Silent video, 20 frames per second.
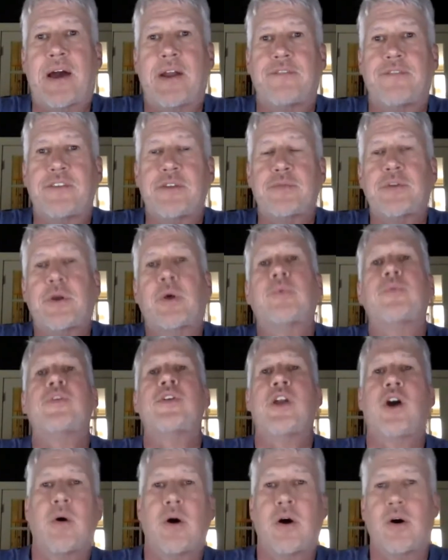if you don't
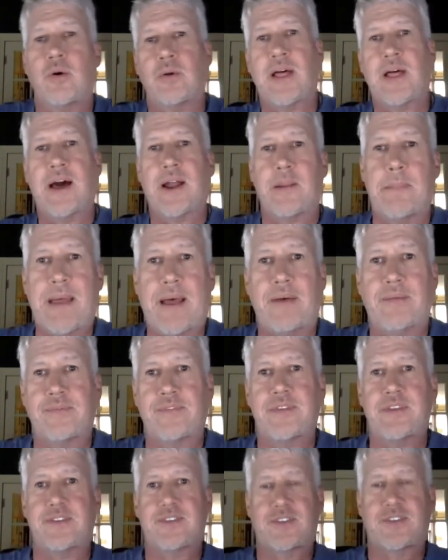know a whole lot about
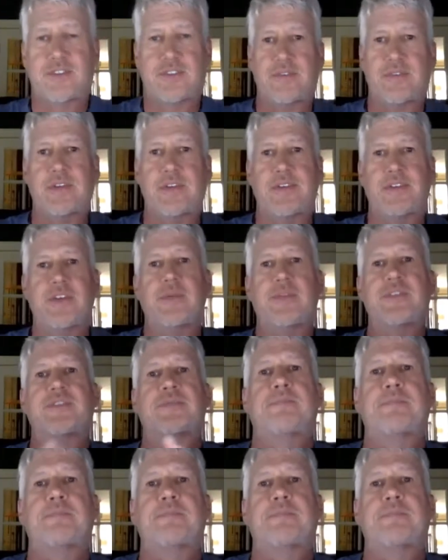this this